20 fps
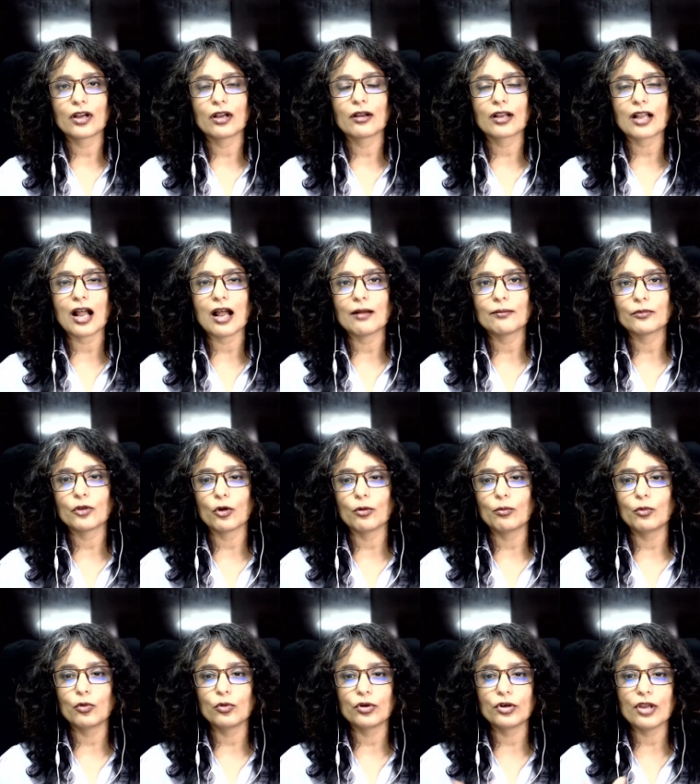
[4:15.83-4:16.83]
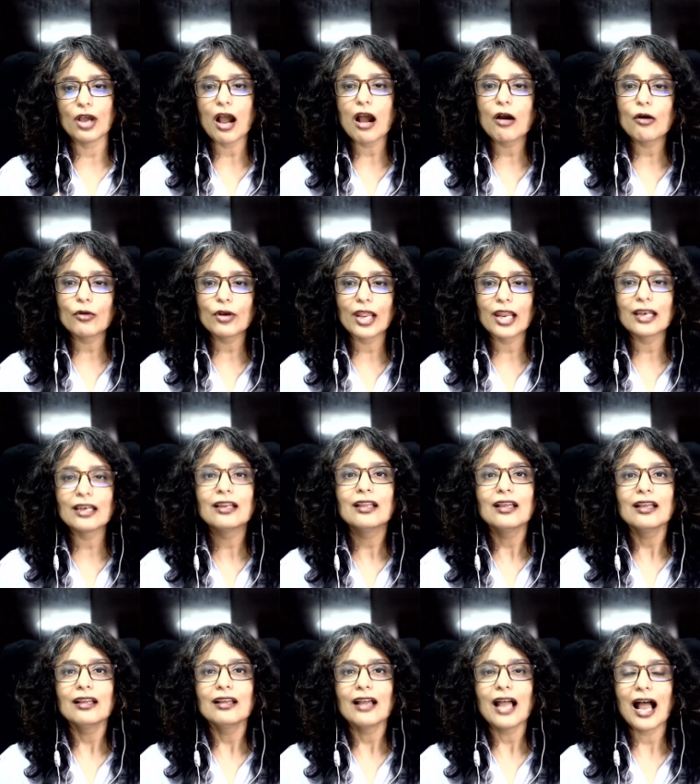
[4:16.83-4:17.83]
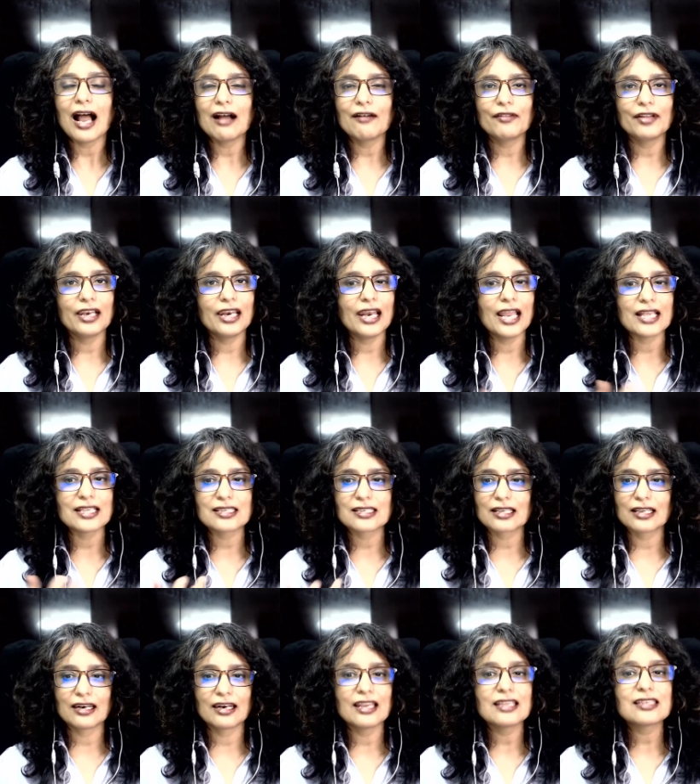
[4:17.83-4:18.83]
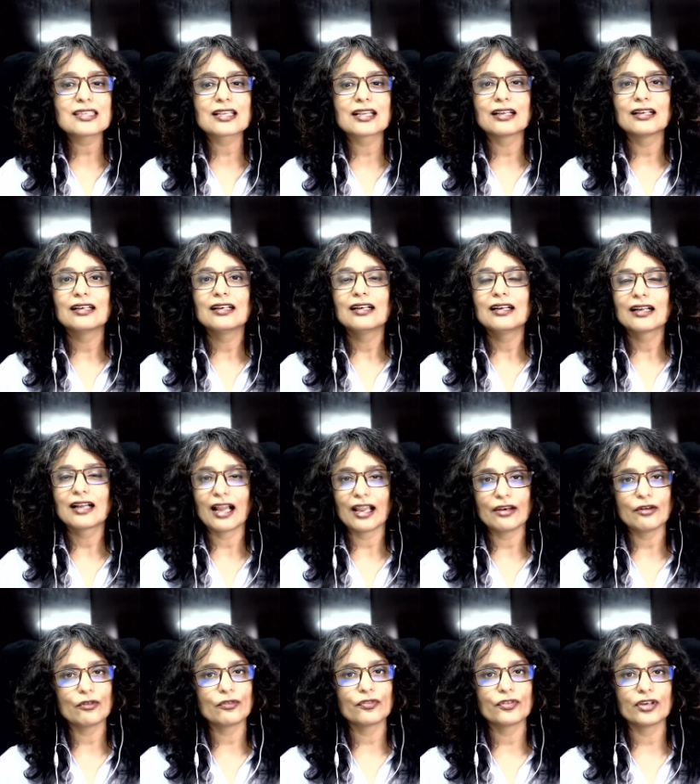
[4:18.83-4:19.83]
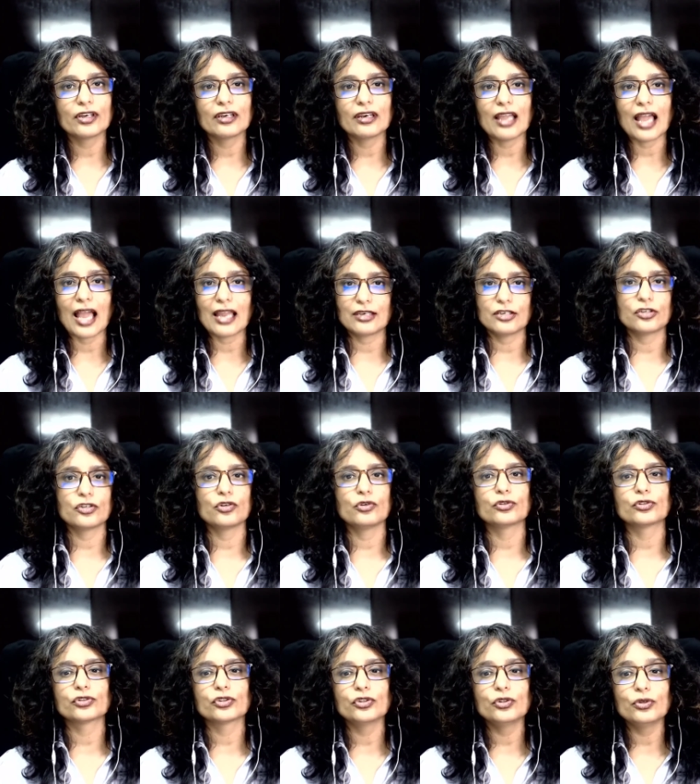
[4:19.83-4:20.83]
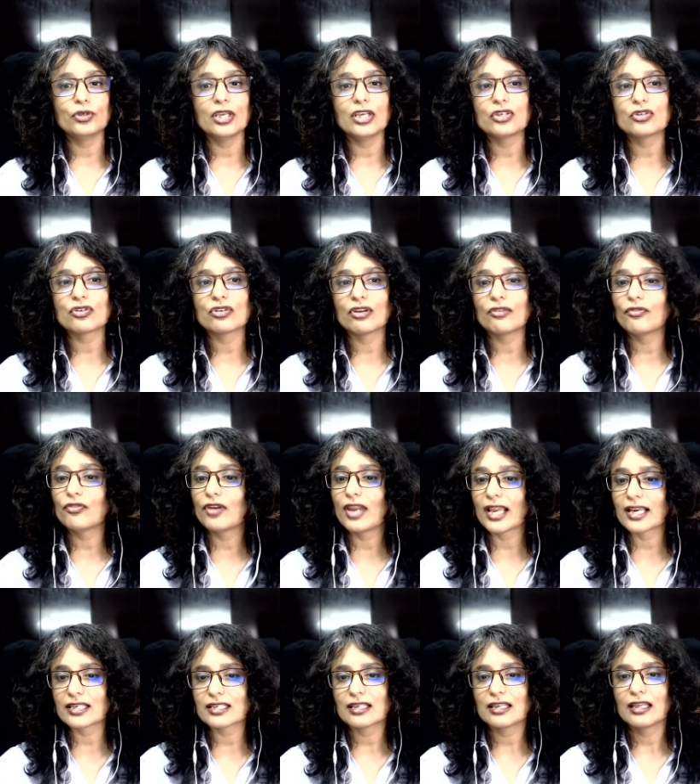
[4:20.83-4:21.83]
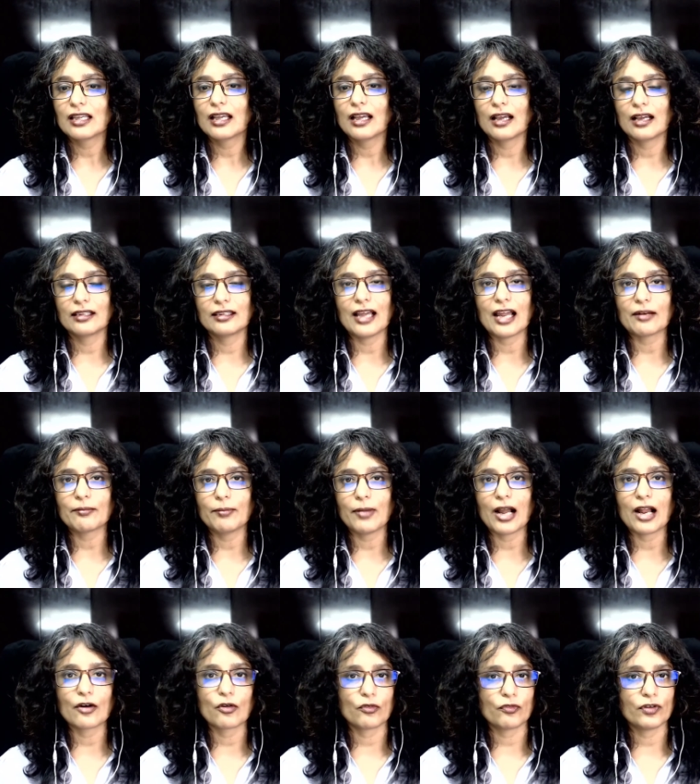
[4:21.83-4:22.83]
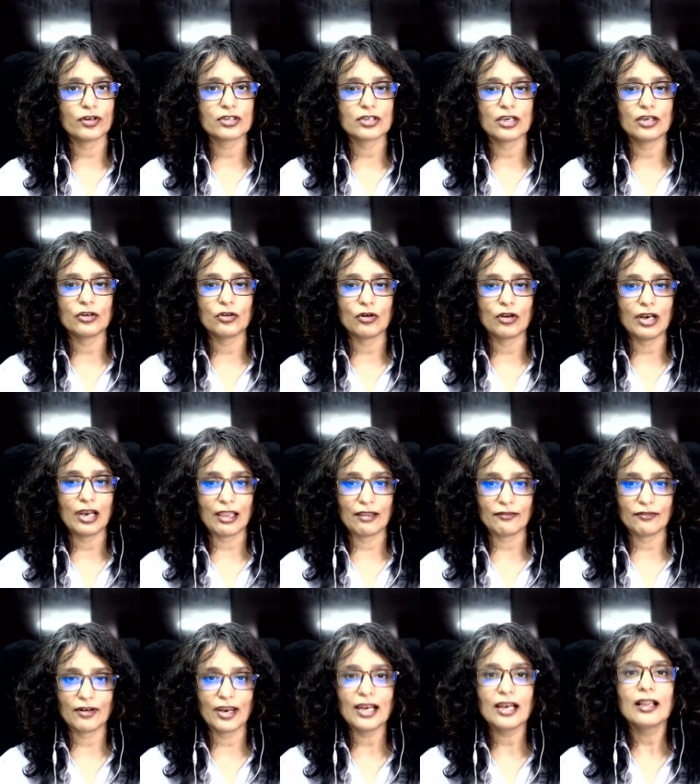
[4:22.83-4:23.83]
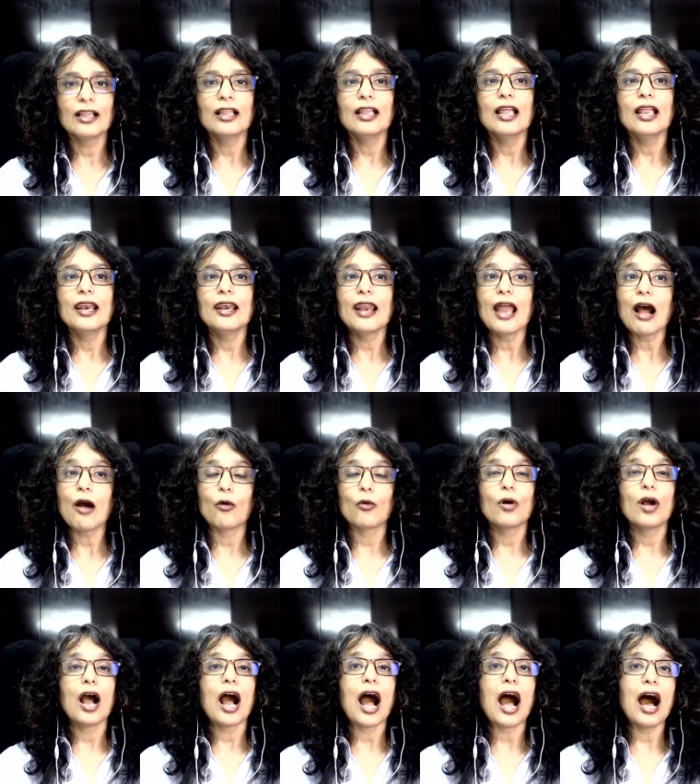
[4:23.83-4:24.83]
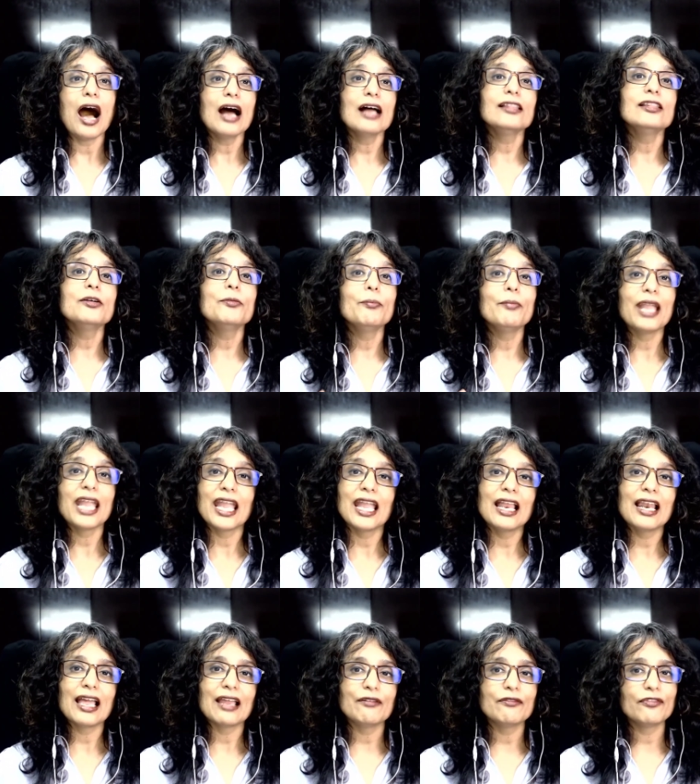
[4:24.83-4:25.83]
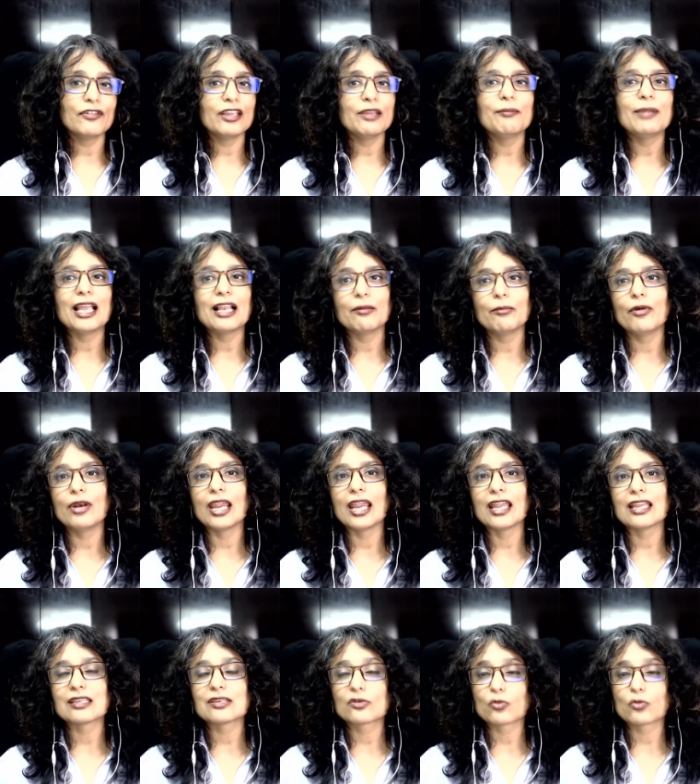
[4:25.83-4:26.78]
calm your mood down and have a less risk kind of an attitude? So you need to reflect that part of it in your life, right? Now, are the male and female brains